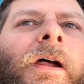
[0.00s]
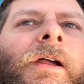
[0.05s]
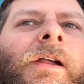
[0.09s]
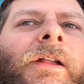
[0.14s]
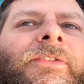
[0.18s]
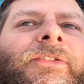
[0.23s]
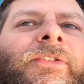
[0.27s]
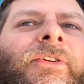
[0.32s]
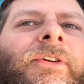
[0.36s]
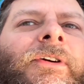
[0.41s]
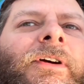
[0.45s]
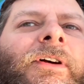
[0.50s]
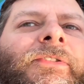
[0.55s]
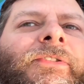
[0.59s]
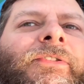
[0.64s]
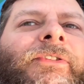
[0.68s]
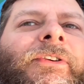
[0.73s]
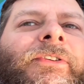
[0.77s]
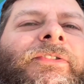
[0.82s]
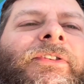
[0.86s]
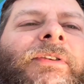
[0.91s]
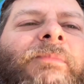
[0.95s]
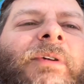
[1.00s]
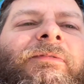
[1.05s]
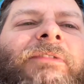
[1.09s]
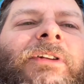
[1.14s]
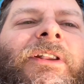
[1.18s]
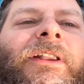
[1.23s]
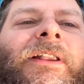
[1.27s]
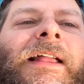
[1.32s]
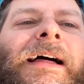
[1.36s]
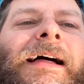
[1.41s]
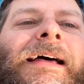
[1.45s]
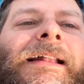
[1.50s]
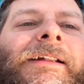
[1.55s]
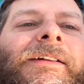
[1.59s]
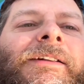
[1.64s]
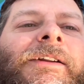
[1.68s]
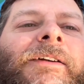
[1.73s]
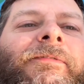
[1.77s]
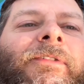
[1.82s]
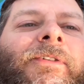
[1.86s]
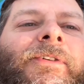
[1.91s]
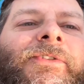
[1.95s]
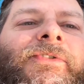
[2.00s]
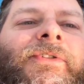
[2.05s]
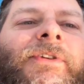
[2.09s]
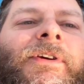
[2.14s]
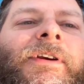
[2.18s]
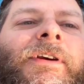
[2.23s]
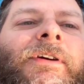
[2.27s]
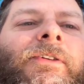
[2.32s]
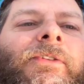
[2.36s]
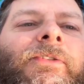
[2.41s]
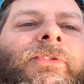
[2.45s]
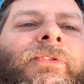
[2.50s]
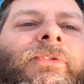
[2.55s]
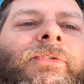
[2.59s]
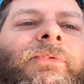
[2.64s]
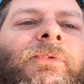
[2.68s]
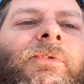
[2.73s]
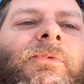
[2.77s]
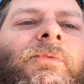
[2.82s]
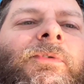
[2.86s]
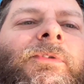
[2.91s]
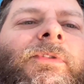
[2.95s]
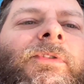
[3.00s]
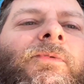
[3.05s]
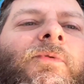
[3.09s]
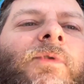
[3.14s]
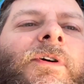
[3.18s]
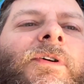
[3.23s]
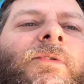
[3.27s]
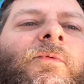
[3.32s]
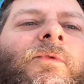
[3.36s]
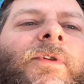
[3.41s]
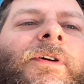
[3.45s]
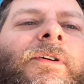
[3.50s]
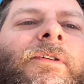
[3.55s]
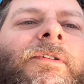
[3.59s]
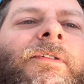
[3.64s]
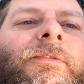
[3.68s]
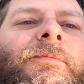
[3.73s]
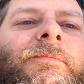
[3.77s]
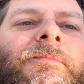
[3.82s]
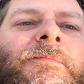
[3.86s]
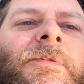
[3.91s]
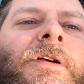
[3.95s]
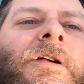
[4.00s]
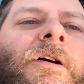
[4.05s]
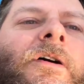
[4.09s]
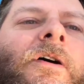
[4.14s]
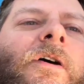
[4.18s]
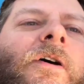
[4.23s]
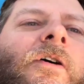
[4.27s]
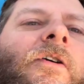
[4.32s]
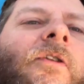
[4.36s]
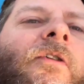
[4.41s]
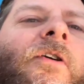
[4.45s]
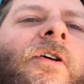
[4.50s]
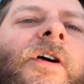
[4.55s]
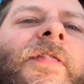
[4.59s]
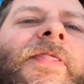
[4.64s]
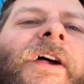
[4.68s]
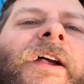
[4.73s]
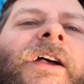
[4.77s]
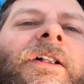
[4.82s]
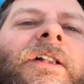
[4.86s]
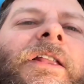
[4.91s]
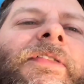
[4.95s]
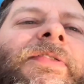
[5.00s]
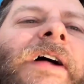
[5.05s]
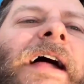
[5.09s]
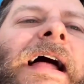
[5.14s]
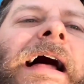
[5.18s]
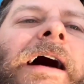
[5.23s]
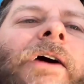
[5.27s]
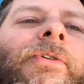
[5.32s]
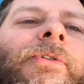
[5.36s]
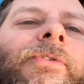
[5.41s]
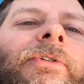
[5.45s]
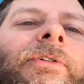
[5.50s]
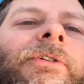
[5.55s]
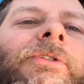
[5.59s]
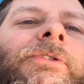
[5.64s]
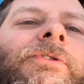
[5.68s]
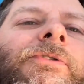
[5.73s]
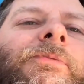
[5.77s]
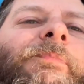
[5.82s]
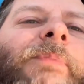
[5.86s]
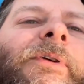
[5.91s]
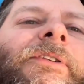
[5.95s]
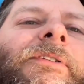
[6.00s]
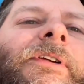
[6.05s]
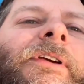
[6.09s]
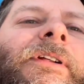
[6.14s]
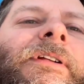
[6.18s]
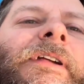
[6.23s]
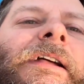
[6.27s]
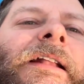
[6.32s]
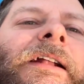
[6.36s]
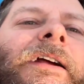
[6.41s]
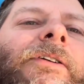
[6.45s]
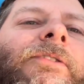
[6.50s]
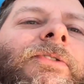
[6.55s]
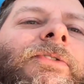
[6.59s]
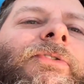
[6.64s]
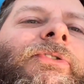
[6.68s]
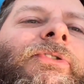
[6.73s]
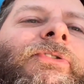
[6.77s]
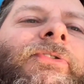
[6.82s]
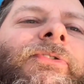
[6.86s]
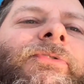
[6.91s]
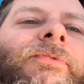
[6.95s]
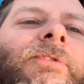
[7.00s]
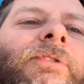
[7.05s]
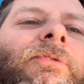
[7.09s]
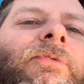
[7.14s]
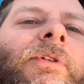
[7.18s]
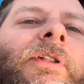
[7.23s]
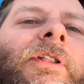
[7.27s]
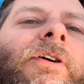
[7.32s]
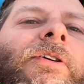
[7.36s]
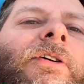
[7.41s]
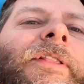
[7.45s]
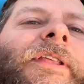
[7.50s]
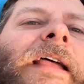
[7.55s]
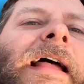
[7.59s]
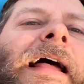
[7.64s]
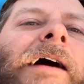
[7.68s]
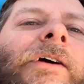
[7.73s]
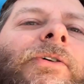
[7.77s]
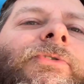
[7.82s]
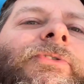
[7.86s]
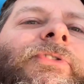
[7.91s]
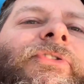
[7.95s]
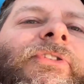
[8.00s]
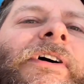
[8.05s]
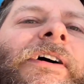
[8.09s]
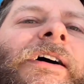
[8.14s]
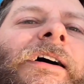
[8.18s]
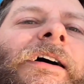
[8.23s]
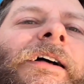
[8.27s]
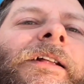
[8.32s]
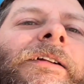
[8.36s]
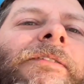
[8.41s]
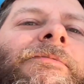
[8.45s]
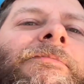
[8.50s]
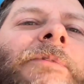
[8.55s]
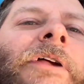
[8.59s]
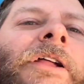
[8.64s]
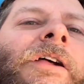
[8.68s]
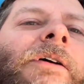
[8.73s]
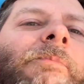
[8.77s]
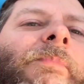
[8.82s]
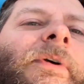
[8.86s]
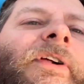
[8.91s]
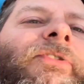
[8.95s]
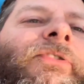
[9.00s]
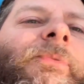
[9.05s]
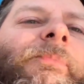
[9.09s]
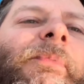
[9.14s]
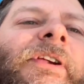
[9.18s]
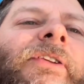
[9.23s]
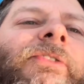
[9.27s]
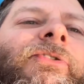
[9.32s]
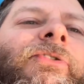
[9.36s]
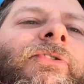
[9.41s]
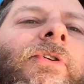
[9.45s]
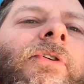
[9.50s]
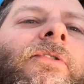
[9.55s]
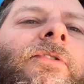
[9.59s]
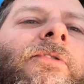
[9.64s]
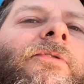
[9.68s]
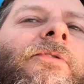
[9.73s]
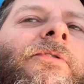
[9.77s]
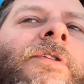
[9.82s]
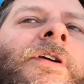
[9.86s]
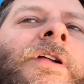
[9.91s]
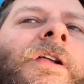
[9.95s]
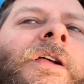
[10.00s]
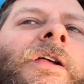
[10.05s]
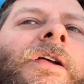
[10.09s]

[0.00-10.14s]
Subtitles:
It's a system of a lot of different trails. With the one we're on, they call it the outer loop. It kind of goes along the outside, makes a big circle,